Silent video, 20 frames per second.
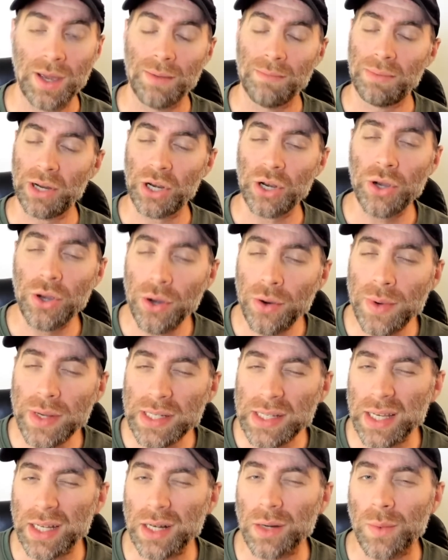But who
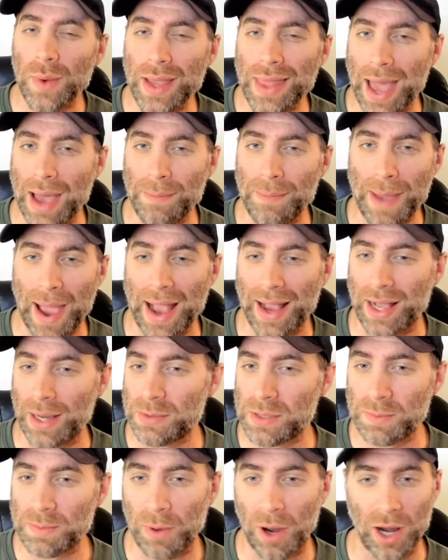is going to win that
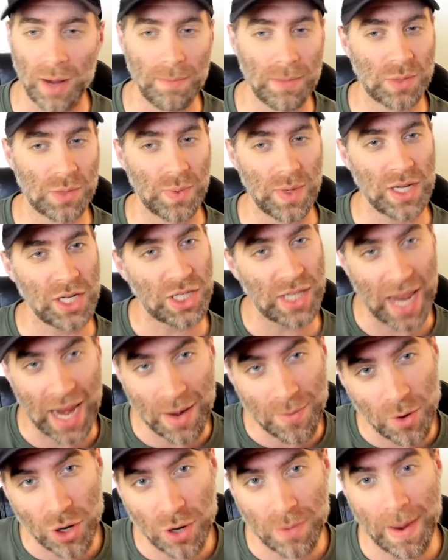backup spot between
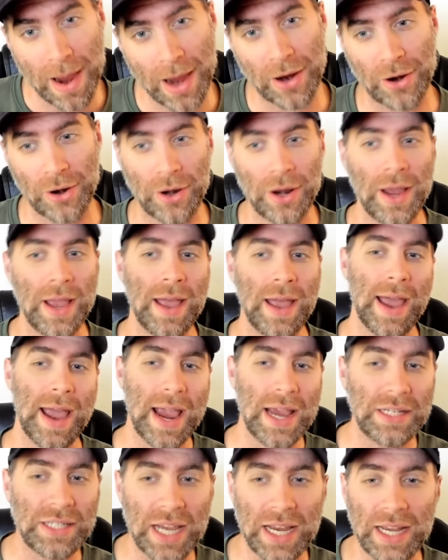Tate Rodemaker,
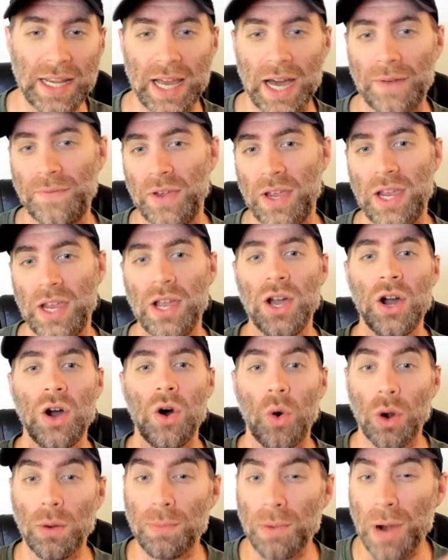A J Duffy,
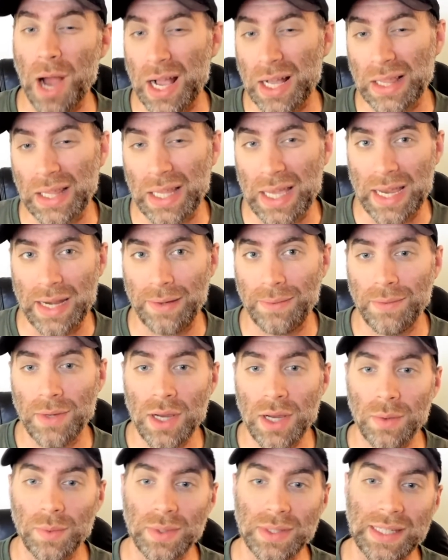or Brock Glenn?
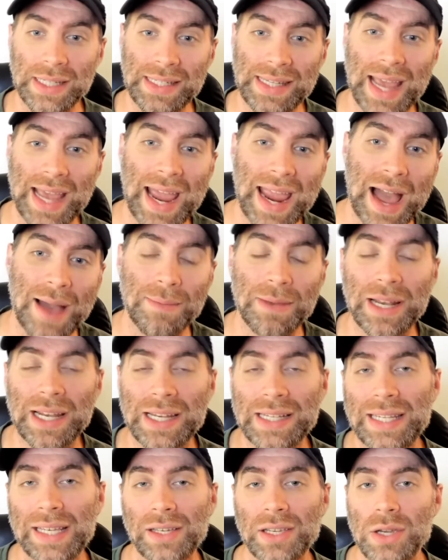Well, today I'm going
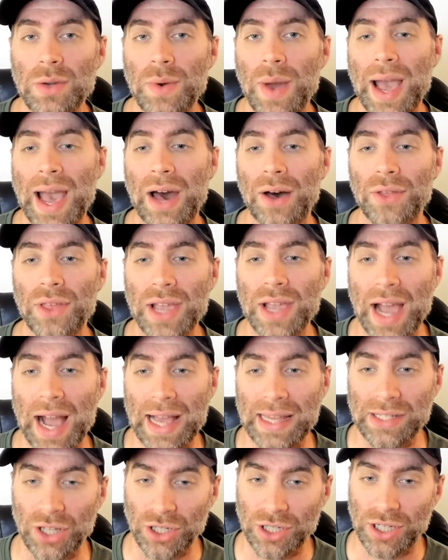to tell you how the
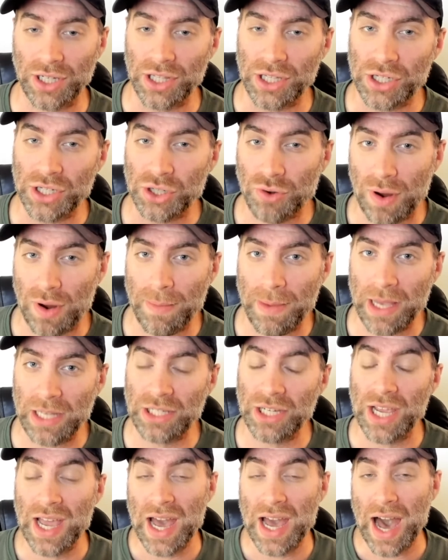guys looked in the
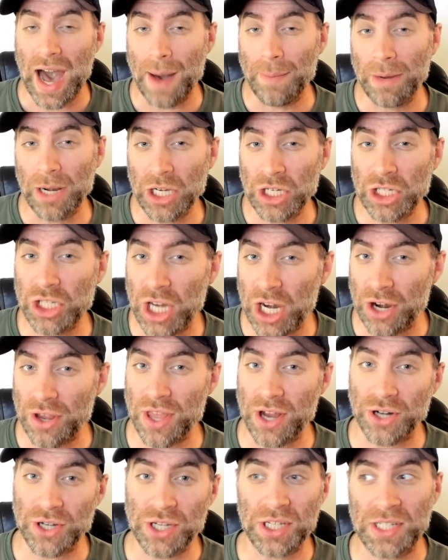scrimmage. I'm going to share
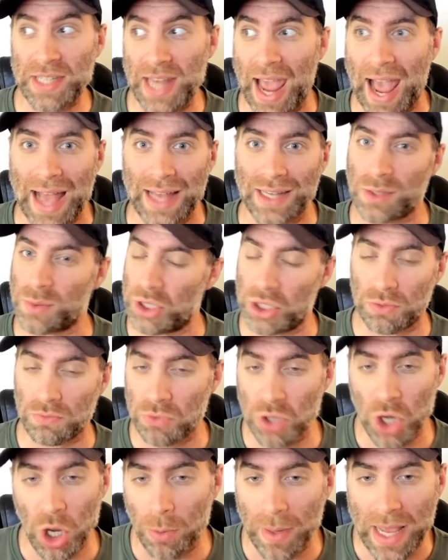their stats, which
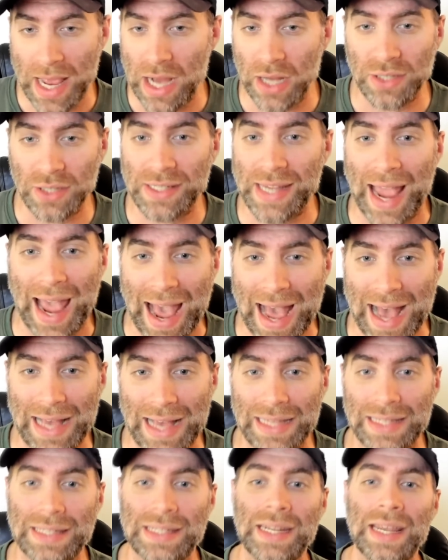nobody else
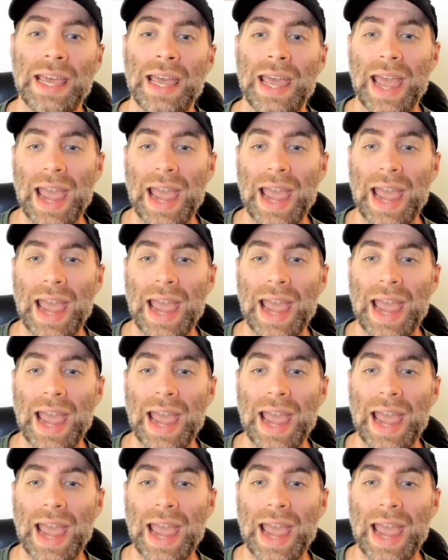has.